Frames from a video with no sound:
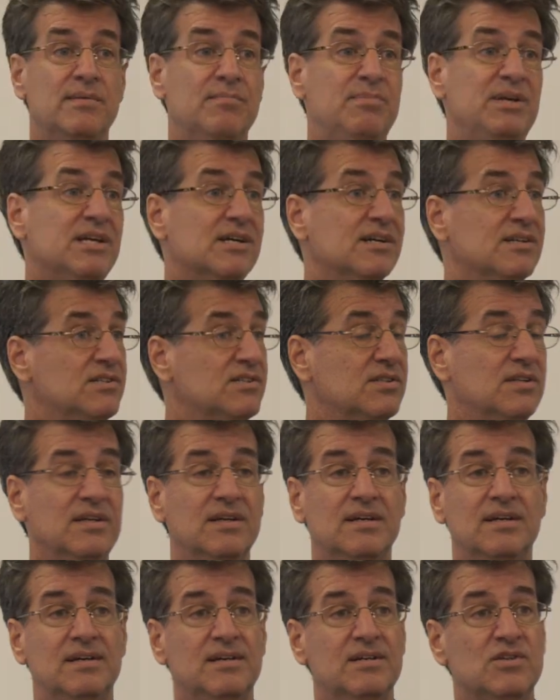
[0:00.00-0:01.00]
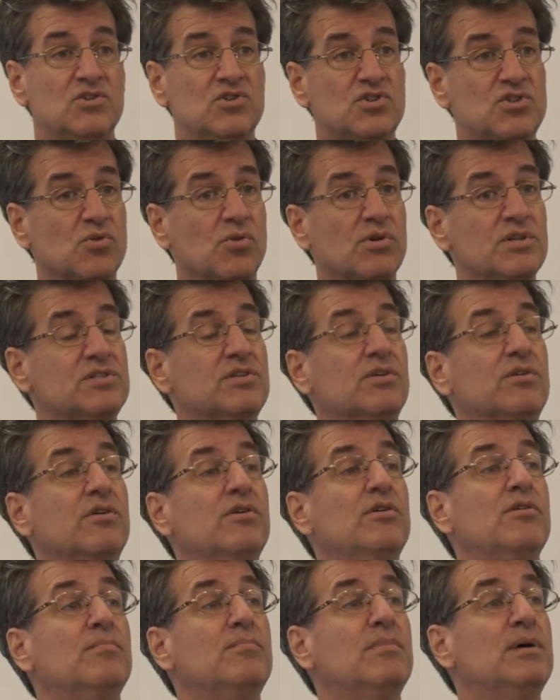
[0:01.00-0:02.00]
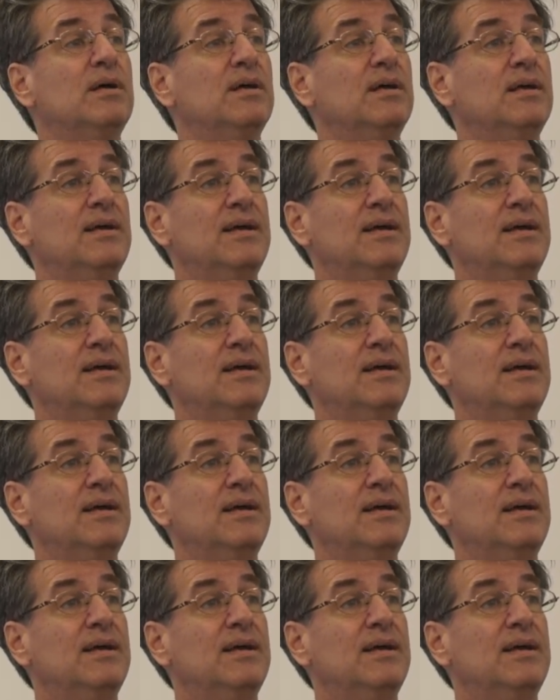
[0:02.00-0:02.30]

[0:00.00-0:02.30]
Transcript: because short term